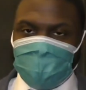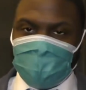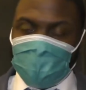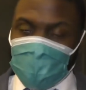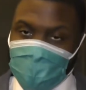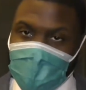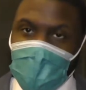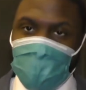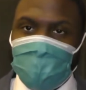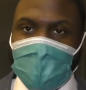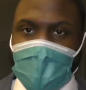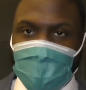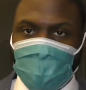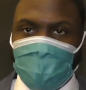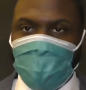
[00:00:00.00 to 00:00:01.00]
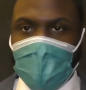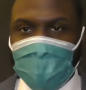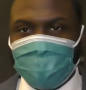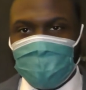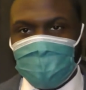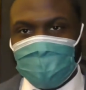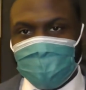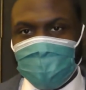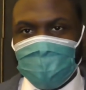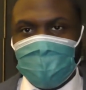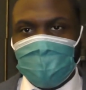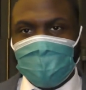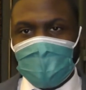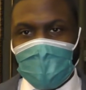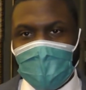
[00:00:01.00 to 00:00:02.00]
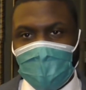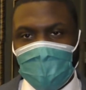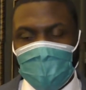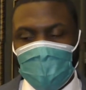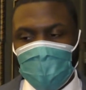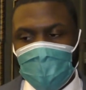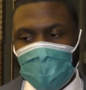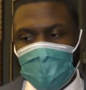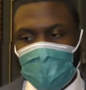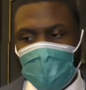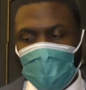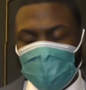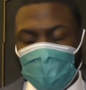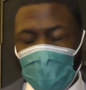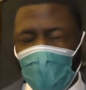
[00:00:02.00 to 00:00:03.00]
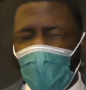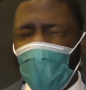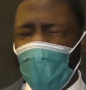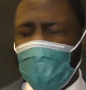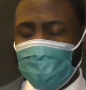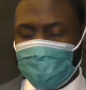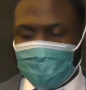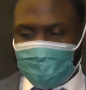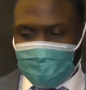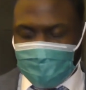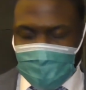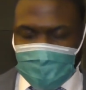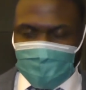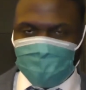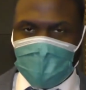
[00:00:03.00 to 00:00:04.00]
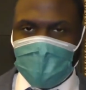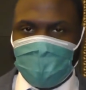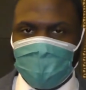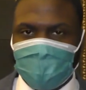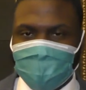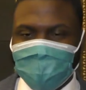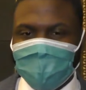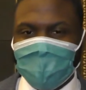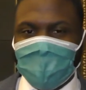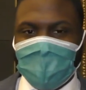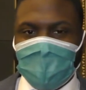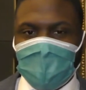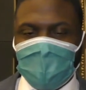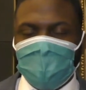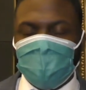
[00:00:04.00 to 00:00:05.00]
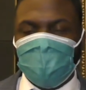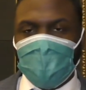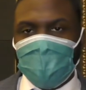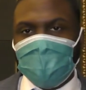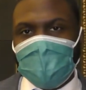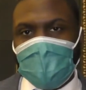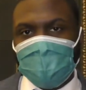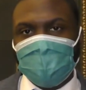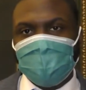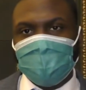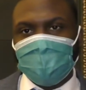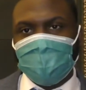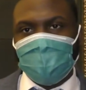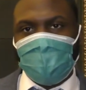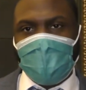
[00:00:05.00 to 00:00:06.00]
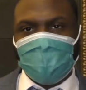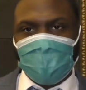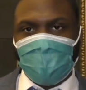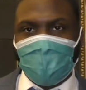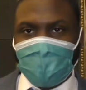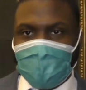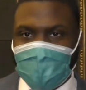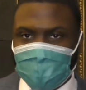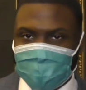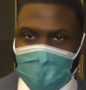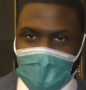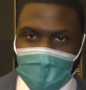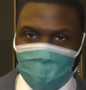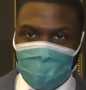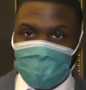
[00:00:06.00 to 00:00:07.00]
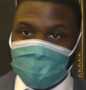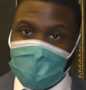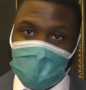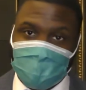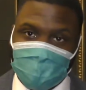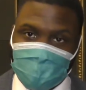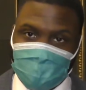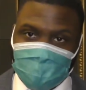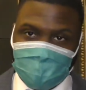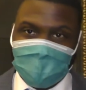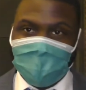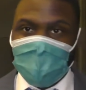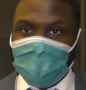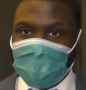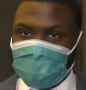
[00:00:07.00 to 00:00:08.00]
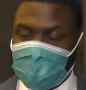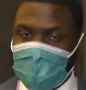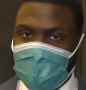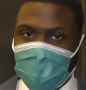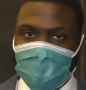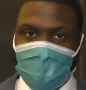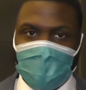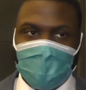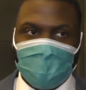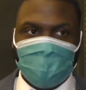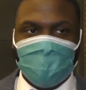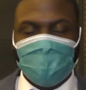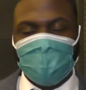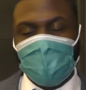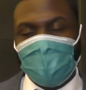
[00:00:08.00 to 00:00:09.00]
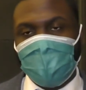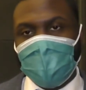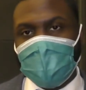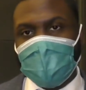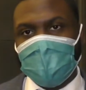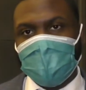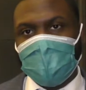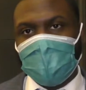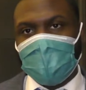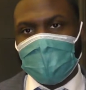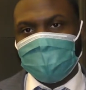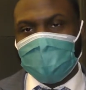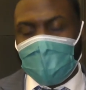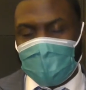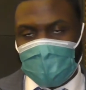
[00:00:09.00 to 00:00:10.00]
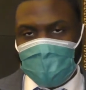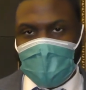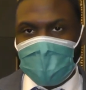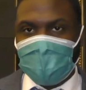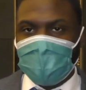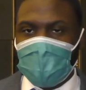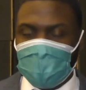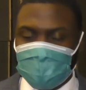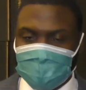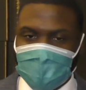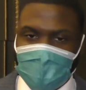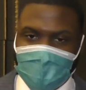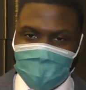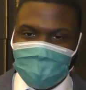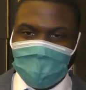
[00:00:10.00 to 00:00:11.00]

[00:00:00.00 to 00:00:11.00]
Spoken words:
the Crown Act will basically allow or prevent rather discrimination based upon hair types or textures from being tolerated in our state.